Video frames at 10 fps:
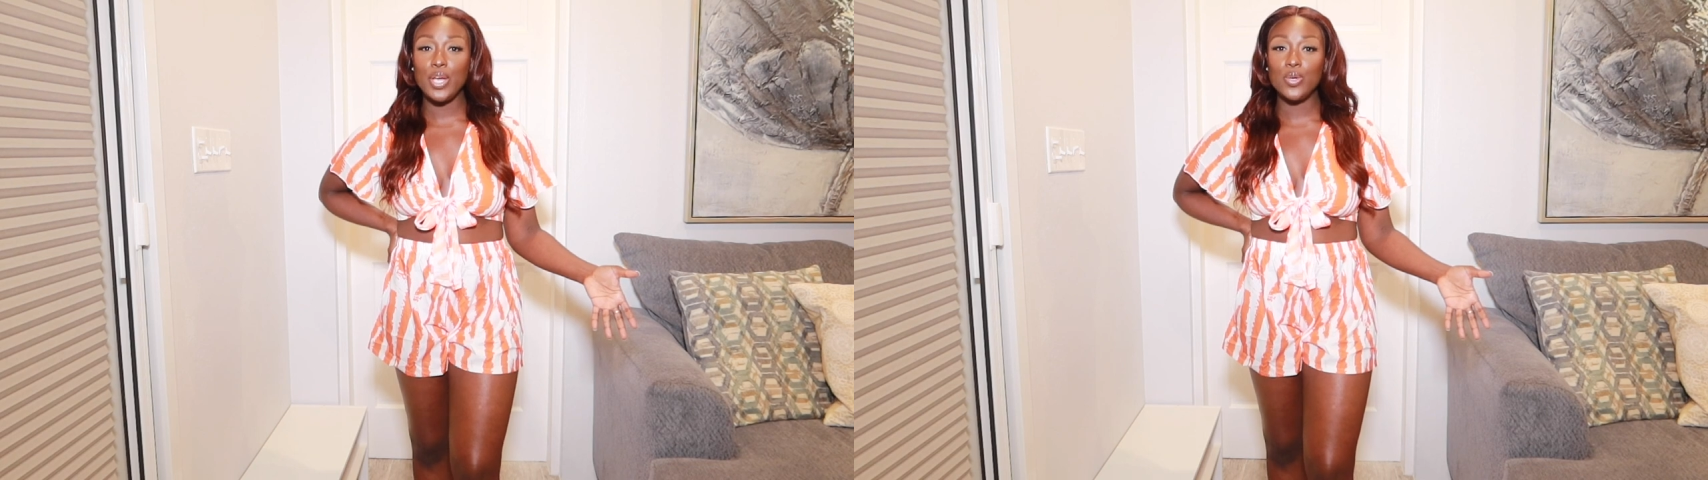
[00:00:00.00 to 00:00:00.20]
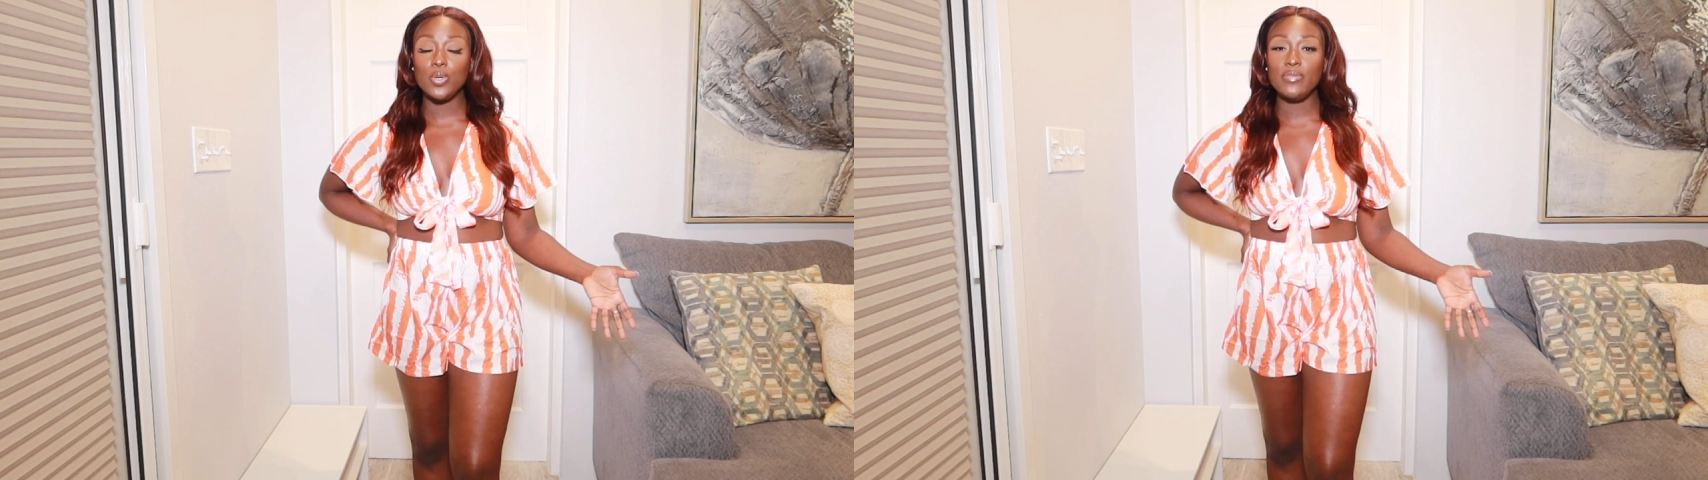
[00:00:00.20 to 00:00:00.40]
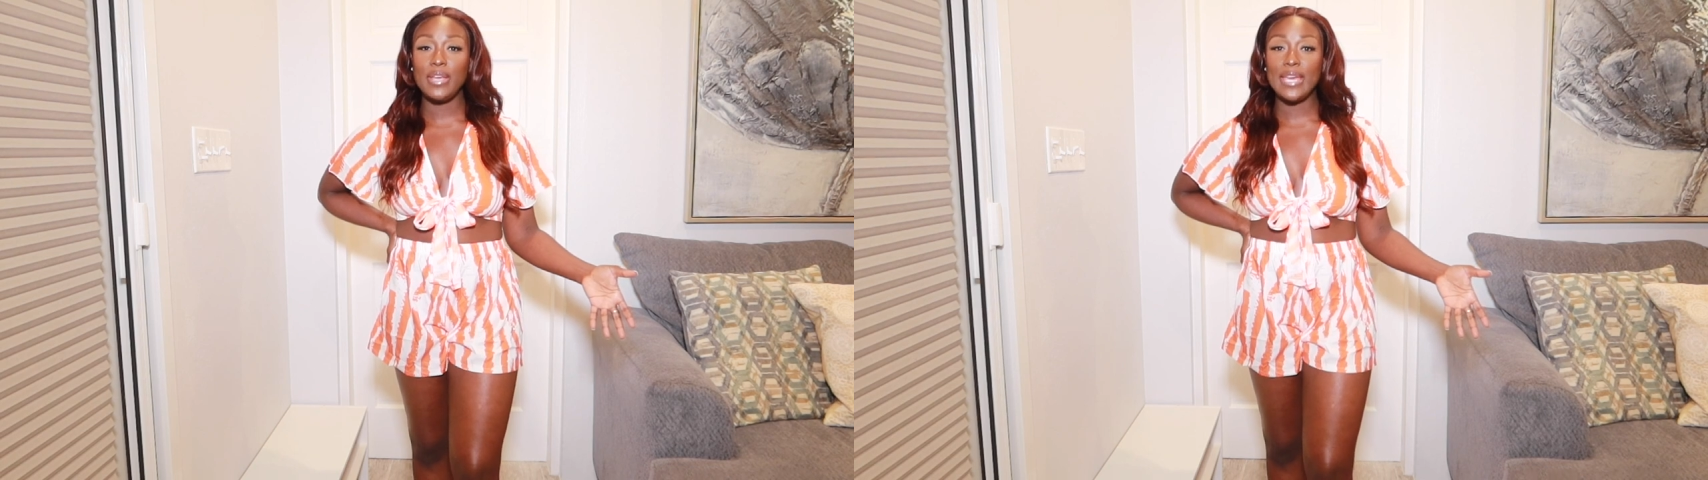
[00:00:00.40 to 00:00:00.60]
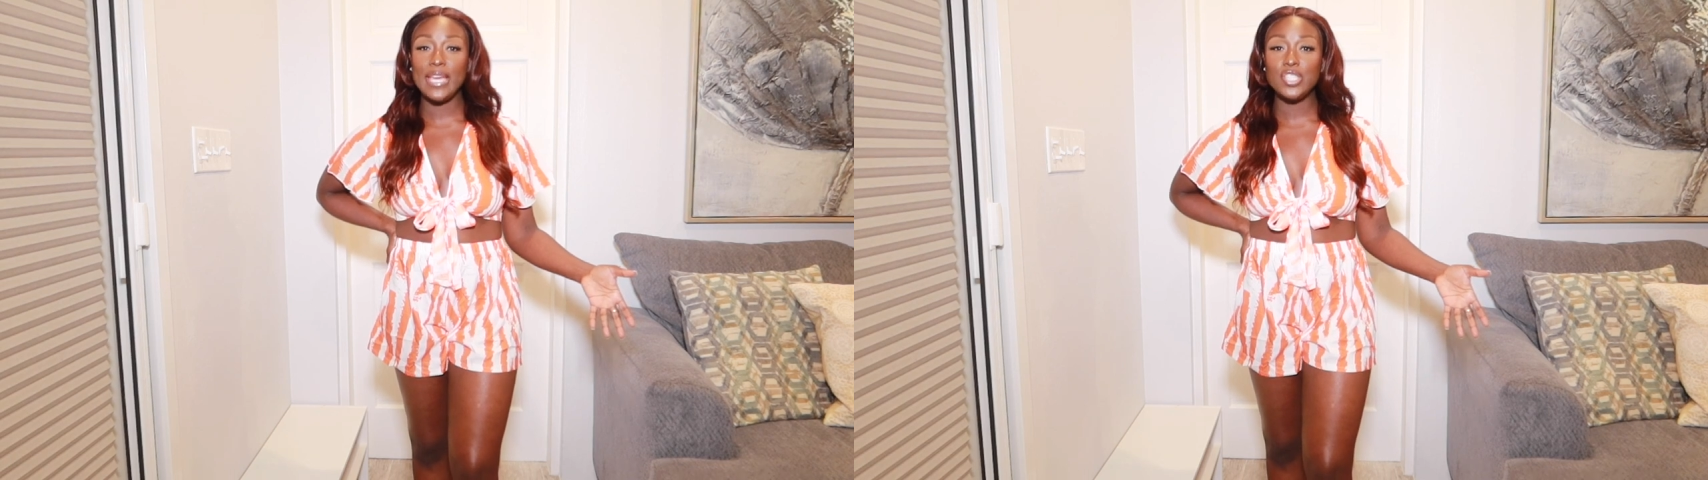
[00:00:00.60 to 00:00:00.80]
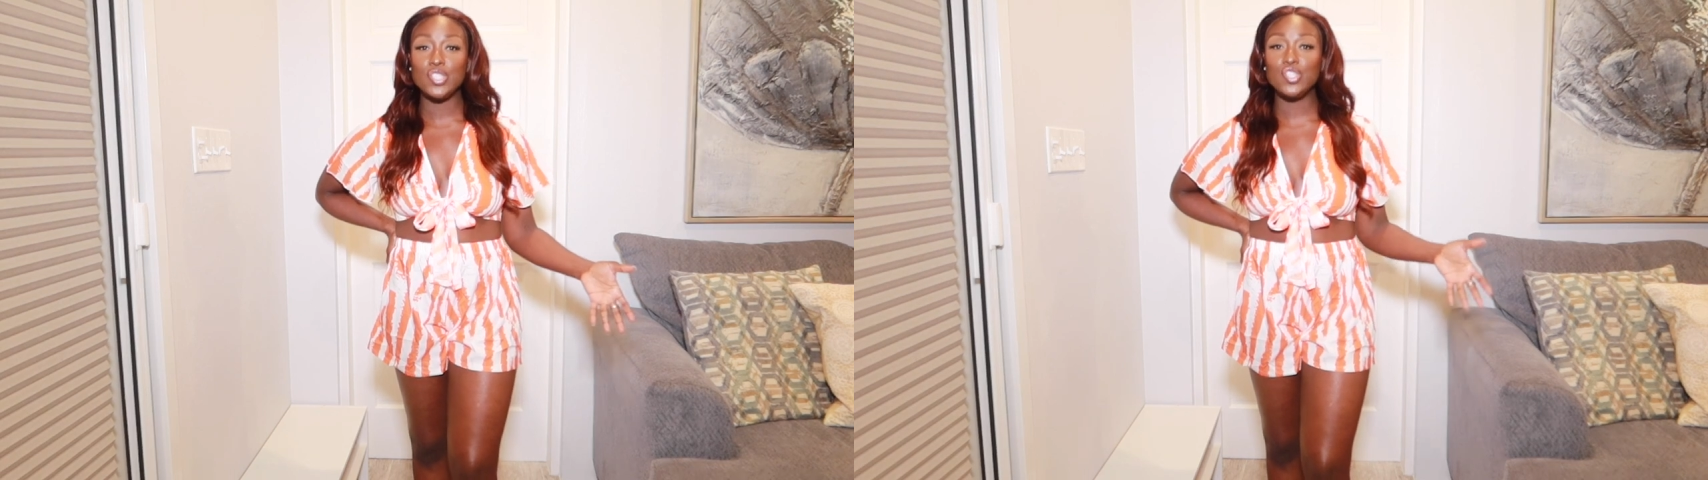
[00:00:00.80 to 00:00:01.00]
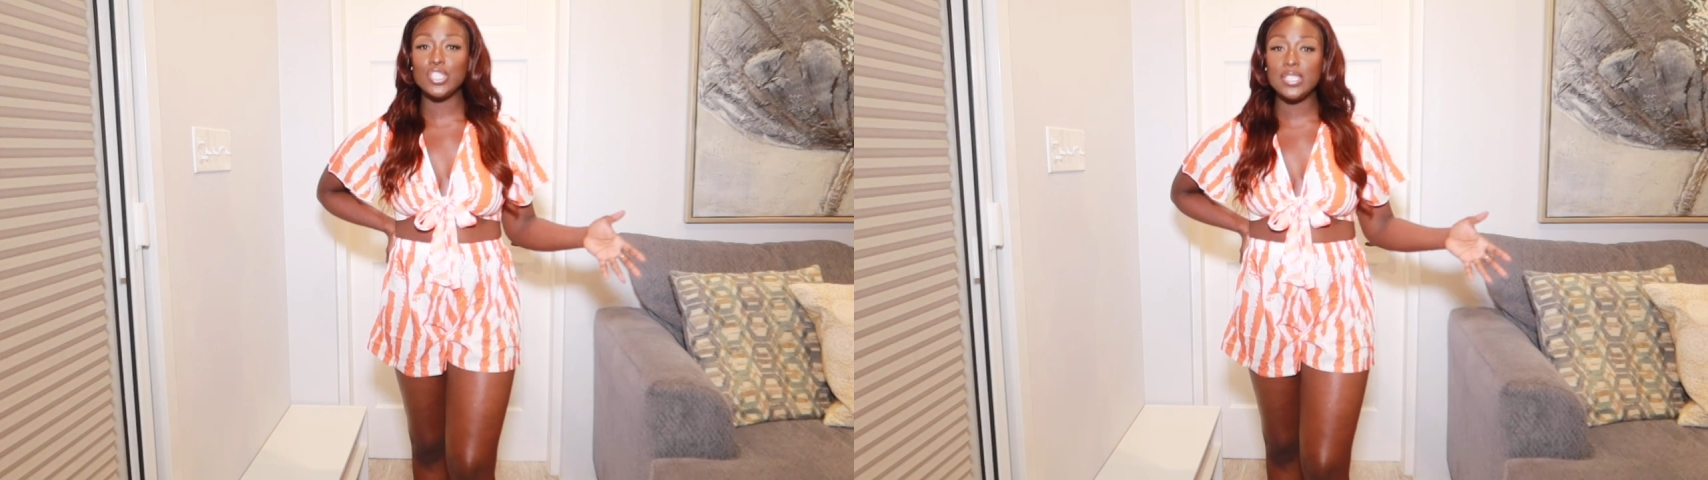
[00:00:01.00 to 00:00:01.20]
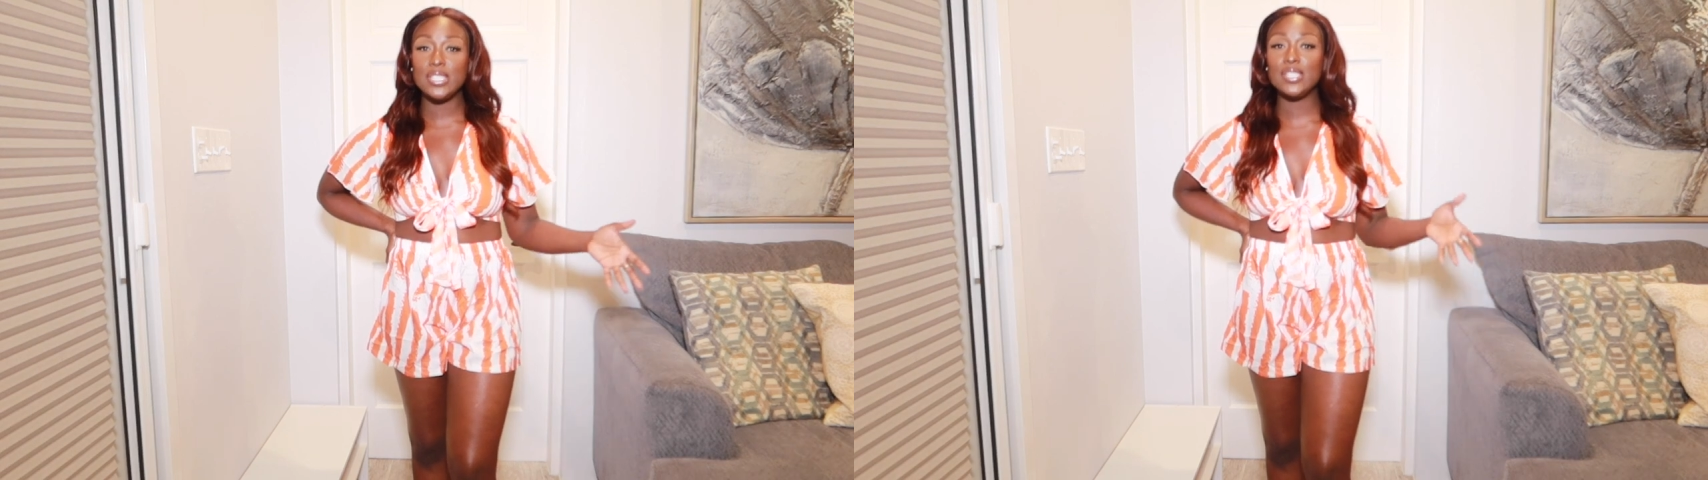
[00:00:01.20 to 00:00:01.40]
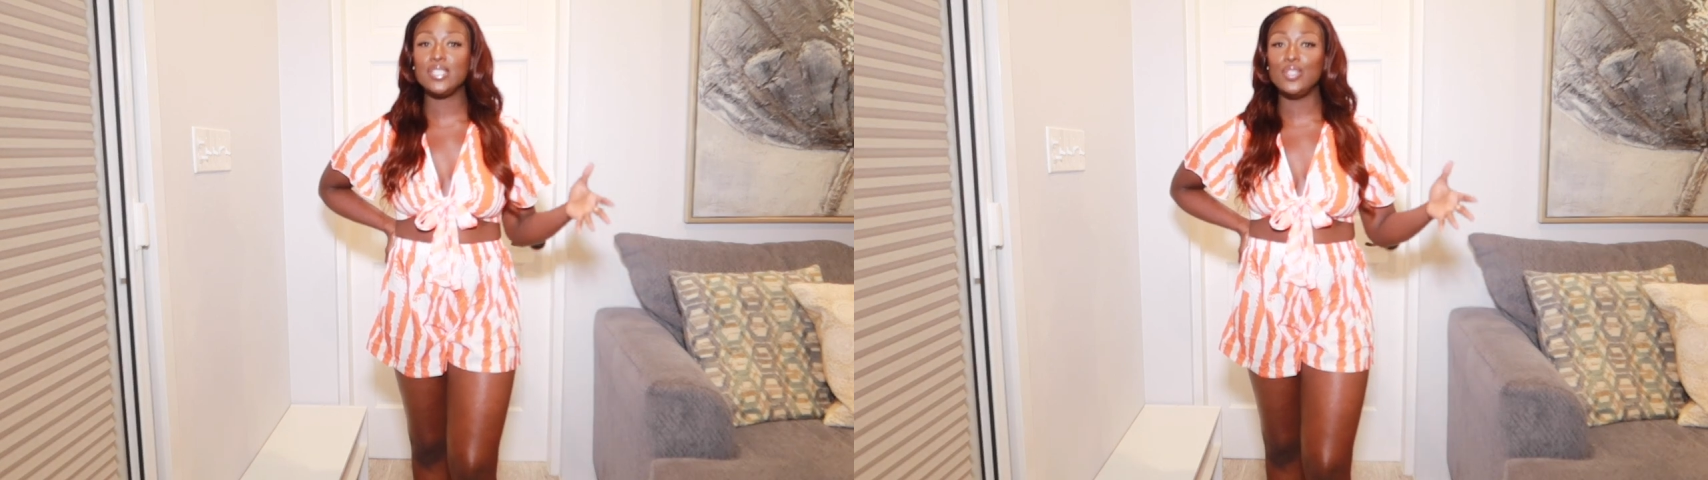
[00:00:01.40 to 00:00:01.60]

I go on vacation just to